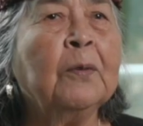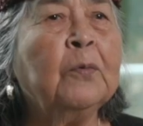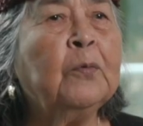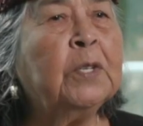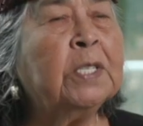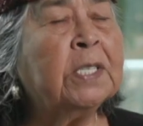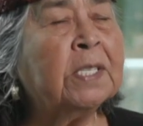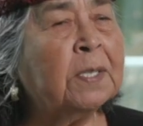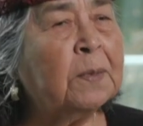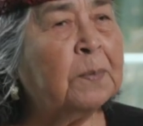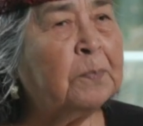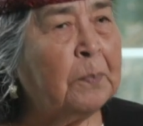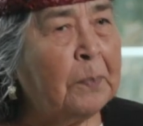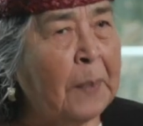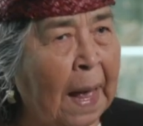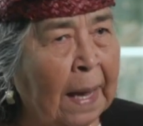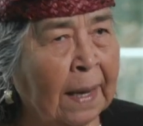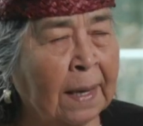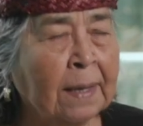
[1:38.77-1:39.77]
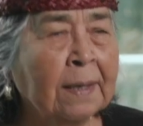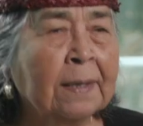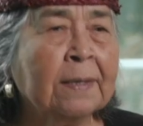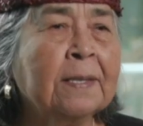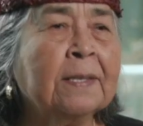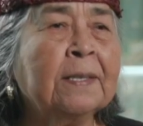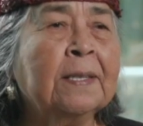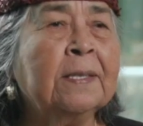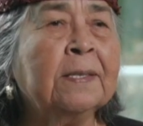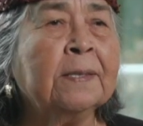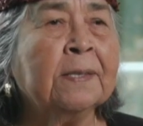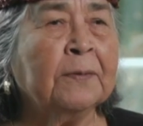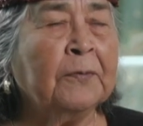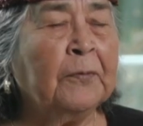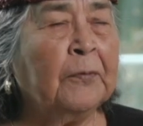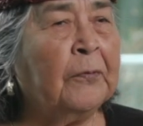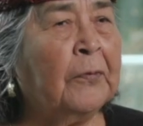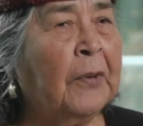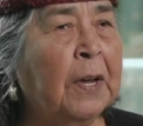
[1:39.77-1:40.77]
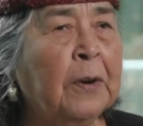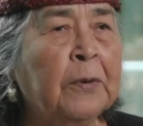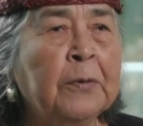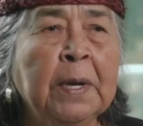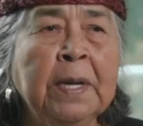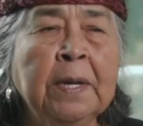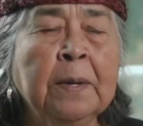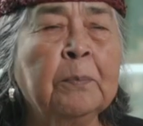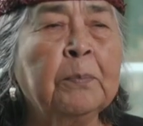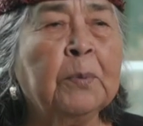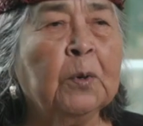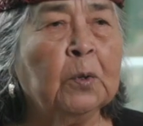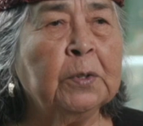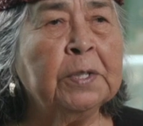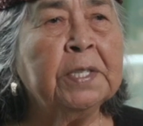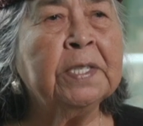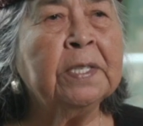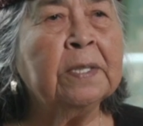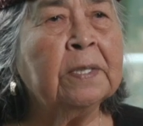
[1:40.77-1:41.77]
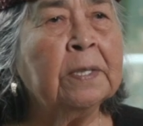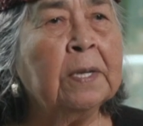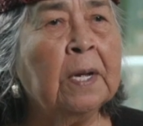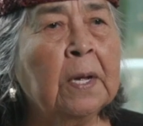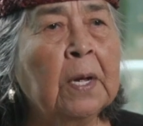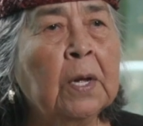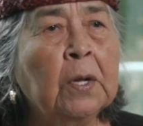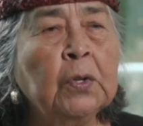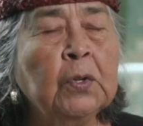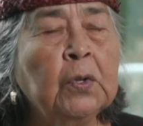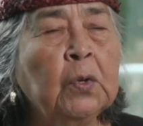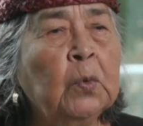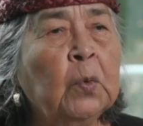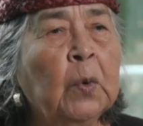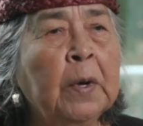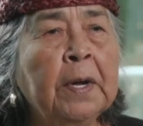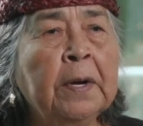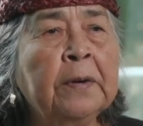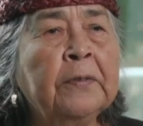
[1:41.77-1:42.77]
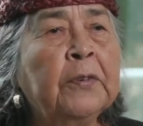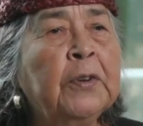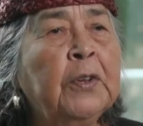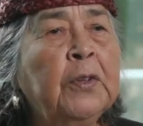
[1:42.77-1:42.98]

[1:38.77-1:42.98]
Respect is very important to wherever